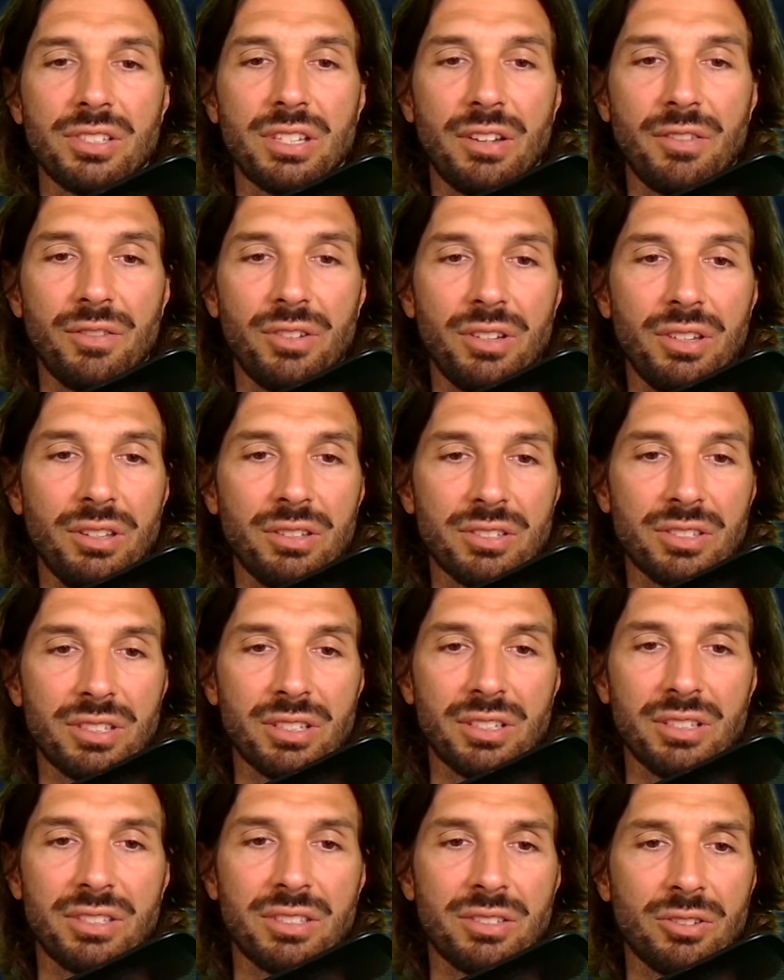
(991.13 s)
seventy
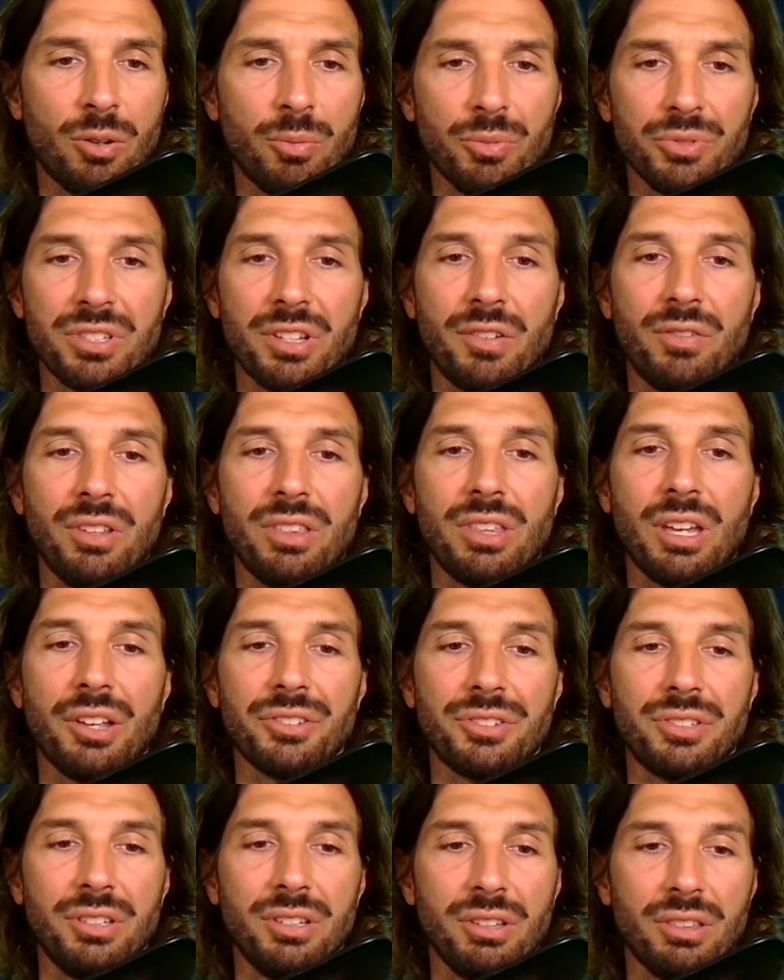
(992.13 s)
six, almost seventy
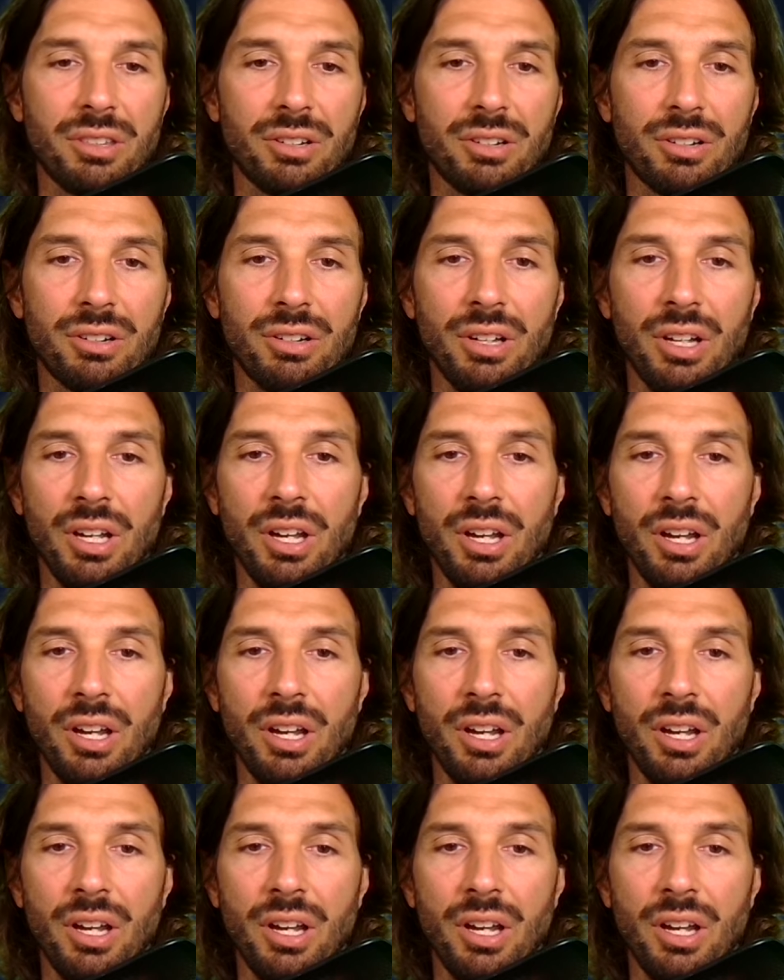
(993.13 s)
thousand Ether,